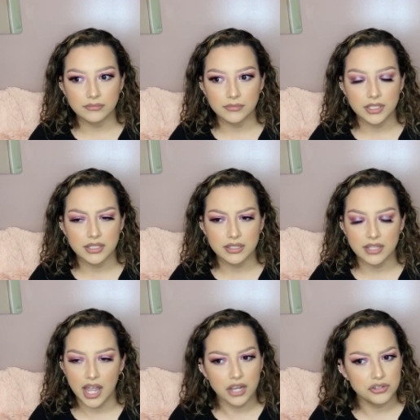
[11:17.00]
this is
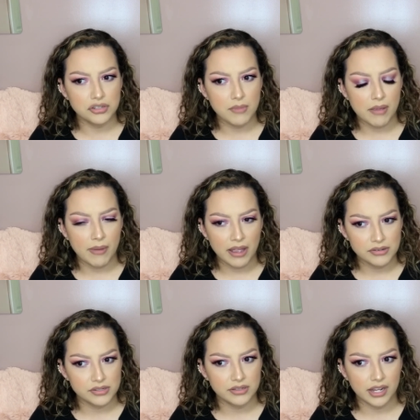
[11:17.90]
actually my
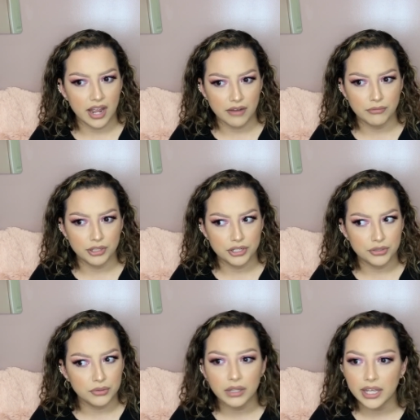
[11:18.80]
passion like i really
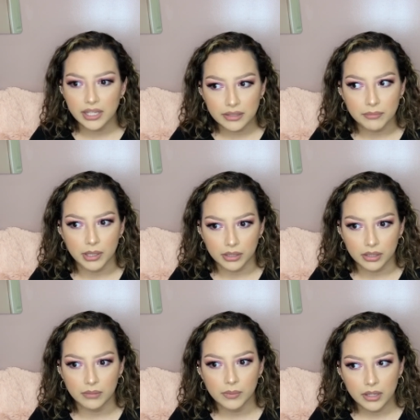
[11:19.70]
do like
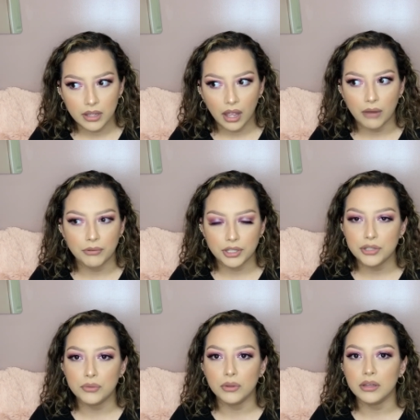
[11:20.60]
makeup i really
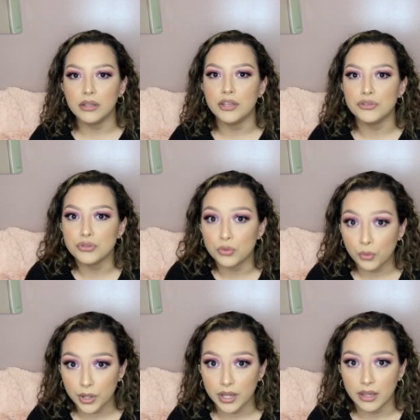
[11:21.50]
do
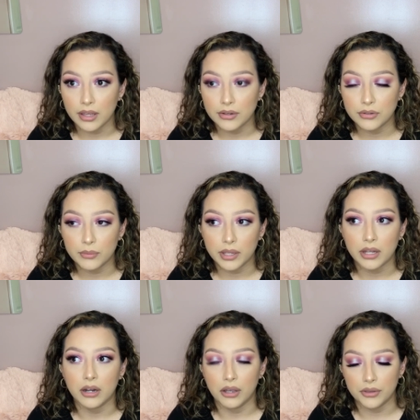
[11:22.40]
enjoy doing
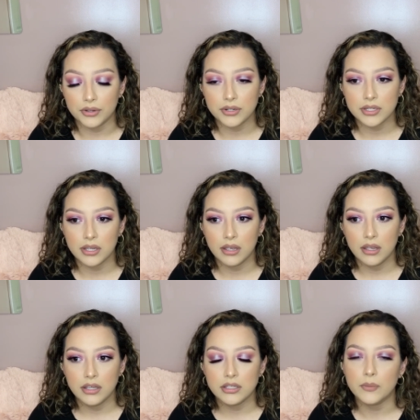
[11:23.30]
it on others
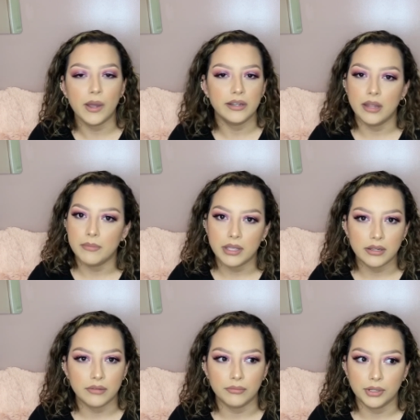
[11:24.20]
so why not make
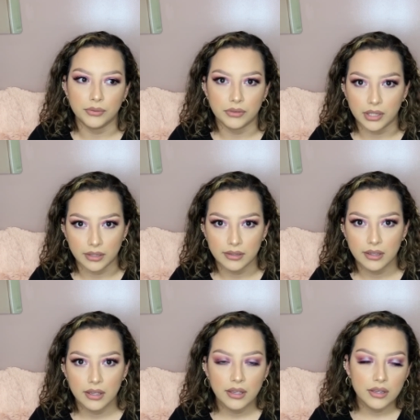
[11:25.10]
it a real thing
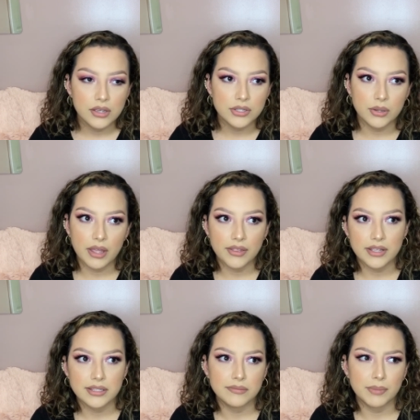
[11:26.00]
so yeah
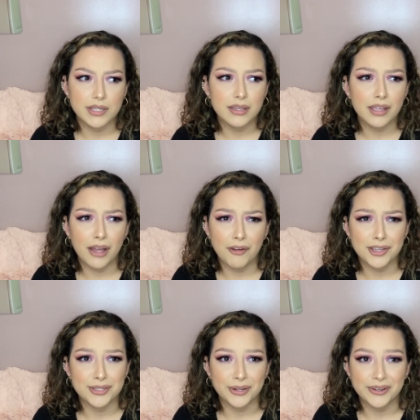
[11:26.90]
that's basically how i
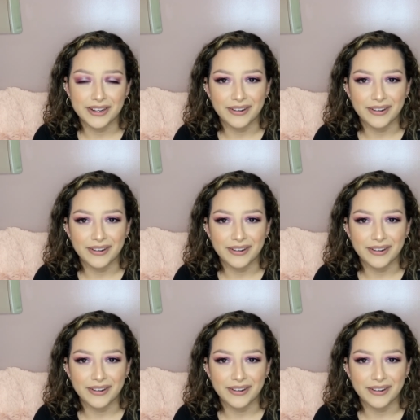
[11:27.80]
started